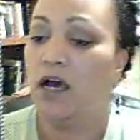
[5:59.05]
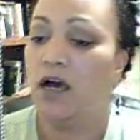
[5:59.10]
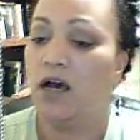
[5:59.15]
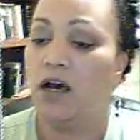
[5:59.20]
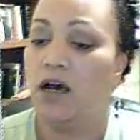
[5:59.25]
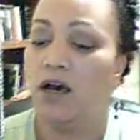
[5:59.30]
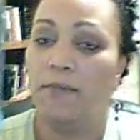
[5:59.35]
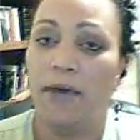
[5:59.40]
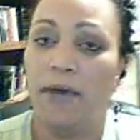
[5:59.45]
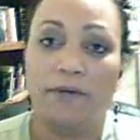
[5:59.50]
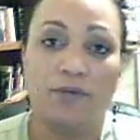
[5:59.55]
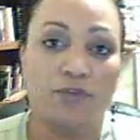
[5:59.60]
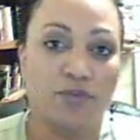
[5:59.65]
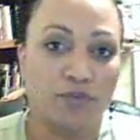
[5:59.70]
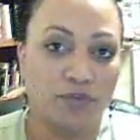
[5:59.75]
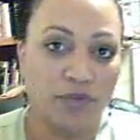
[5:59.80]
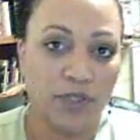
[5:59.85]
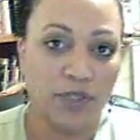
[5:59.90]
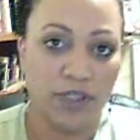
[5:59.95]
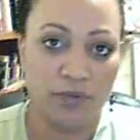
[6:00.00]
I was
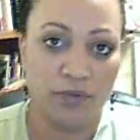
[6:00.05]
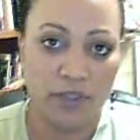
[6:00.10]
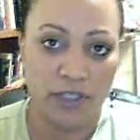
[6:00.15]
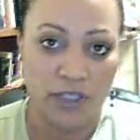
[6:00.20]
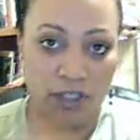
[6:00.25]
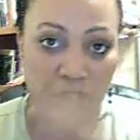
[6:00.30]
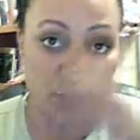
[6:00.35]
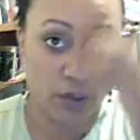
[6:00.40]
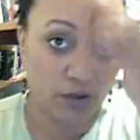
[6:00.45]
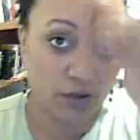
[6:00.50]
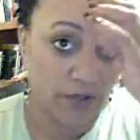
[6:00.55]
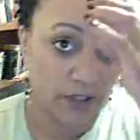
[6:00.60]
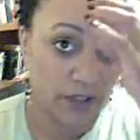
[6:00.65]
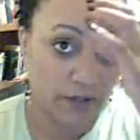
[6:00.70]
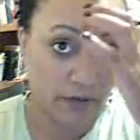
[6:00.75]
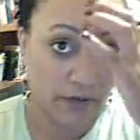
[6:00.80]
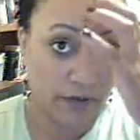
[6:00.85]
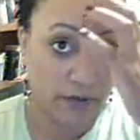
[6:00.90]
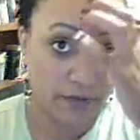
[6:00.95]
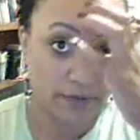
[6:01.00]
really, really
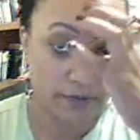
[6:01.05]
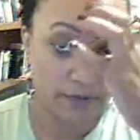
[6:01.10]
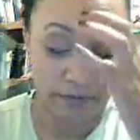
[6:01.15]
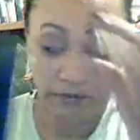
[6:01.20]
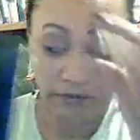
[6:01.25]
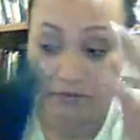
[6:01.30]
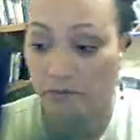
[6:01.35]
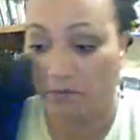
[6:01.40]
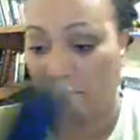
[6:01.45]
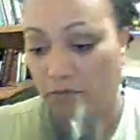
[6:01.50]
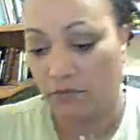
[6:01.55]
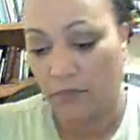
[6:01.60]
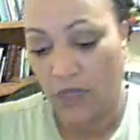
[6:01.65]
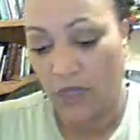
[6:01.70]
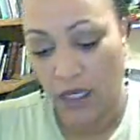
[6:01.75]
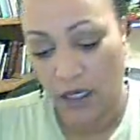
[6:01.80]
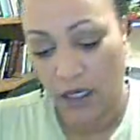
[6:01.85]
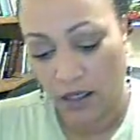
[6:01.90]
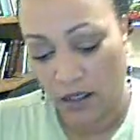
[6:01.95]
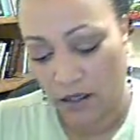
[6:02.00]
nervous.
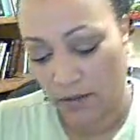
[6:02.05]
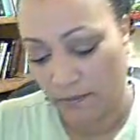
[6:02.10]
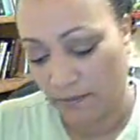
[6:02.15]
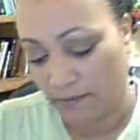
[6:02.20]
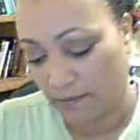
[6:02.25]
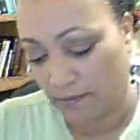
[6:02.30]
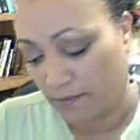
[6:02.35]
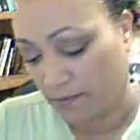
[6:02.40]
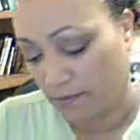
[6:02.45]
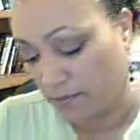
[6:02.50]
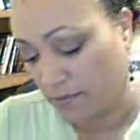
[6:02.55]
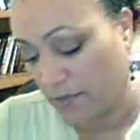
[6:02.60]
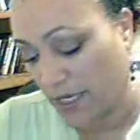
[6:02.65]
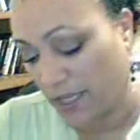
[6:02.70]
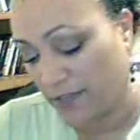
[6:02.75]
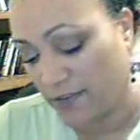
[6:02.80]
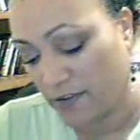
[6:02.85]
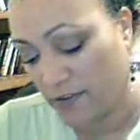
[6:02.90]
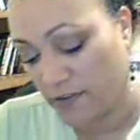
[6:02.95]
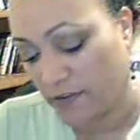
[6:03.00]

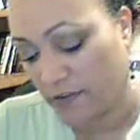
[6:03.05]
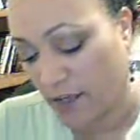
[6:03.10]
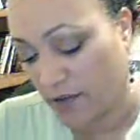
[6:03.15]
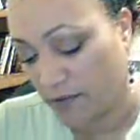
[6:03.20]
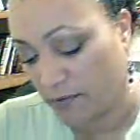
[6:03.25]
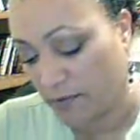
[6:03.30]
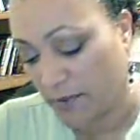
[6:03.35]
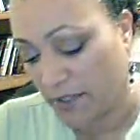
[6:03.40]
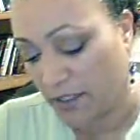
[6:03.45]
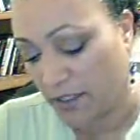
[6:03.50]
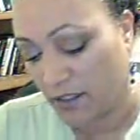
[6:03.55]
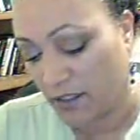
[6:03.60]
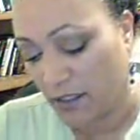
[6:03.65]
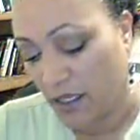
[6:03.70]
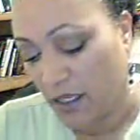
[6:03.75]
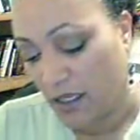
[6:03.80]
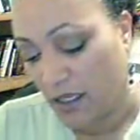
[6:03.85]
Not since I've been